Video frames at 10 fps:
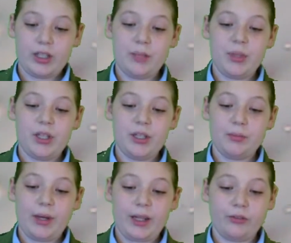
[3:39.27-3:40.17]
They
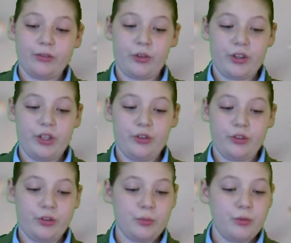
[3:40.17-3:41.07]
beat back and forth
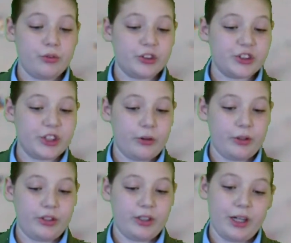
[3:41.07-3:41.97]
either to move the cell
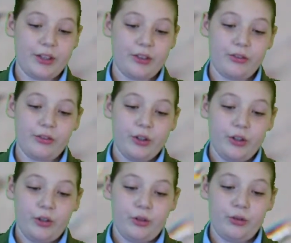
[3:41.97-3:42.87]
or to guide
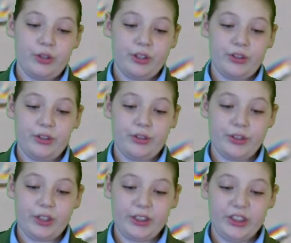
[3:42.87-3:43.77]
the food into the
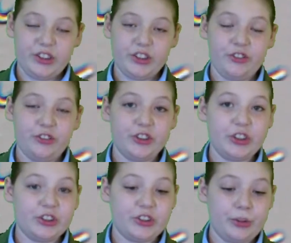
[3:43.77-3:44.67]
digestive
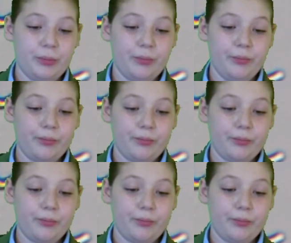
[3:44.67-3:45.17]
system.